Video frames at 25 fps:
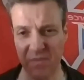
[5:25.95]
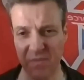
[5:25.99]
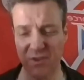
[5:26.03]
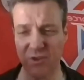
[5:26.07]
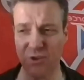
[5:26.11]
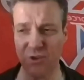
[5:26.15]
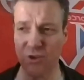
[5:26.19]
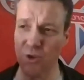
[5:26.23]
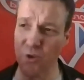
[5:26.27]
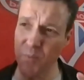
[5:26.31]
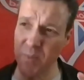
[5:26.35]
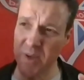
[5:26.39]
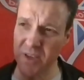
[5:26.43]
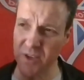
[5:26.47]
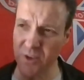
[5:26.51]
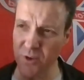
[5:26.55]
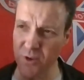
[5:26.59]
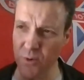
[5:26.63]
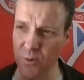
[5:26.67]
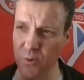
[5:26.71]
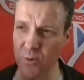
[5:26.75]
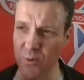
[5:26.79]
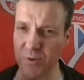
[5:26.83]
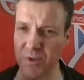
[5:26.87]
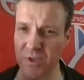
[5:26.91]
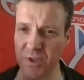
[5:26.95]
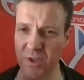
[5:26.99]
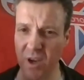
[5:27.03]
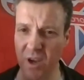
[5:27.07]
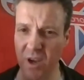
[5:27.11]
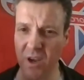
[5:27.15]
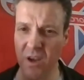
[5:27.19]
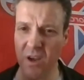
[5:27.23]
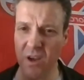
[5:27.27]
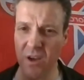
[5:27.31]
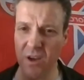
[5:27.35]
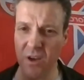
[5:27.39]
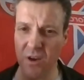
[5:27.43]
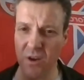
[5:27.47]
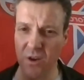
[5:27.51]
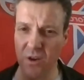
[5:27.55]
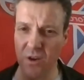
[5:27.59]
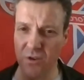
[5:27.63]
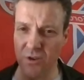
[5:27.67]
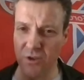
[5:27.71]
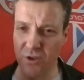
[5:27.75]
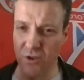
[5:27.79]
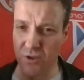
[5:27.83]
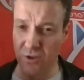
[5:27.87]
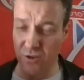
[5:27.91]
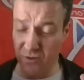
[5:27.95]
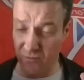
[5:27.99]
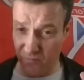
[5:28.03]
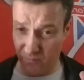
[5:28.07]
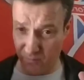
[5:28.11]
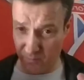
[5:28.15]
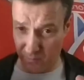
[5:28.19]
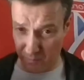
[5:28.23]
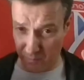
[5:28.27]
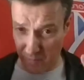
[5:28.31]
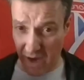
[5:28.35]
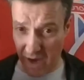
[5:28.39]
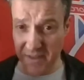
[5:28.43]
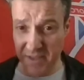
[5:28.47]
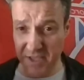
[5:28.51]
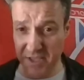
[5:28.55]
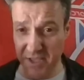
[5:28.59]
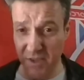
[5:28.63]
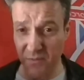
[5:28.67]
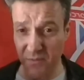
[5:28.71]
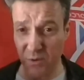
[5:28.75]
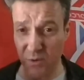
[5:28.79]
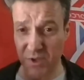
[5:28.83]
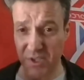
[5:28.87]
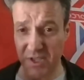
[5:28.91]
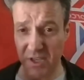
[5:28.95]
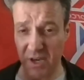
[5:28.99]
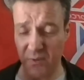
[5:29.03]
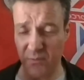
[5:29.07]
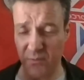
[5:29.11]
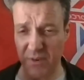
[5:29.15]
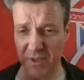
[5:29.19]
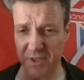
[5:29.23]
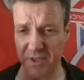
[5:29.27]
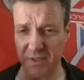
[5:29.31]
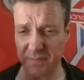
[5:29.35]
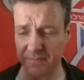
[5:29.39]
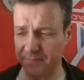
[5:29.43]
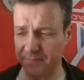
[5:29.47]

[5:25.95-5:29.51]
to be used by the civil service